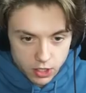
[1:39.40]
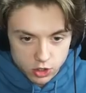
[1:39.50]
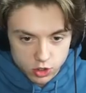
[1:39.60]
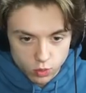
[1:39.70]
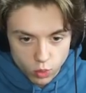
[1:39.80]
It's
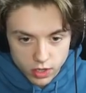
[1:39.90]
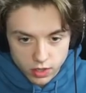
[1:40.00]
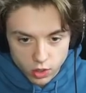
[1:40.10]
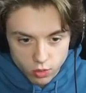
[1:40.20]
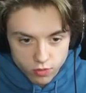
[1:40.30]
just one
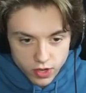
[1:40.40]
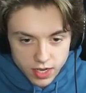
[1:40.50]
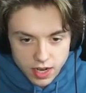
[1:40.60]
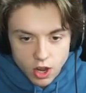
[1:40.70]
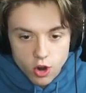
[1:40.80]
little
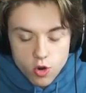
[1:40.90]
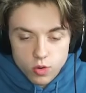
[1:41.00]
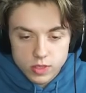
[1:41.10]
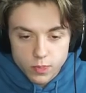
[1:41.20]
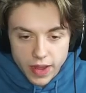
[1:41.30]
ravine.
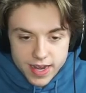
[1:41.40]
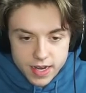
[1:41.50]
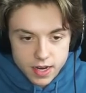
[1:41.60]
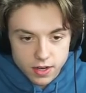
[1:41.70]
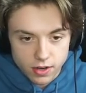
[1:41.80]
Who's been
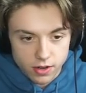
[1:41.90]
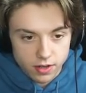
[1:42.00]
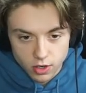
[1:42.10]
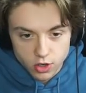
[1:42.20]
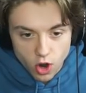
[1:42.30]
here?
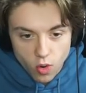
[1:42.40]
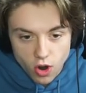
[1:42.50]
Go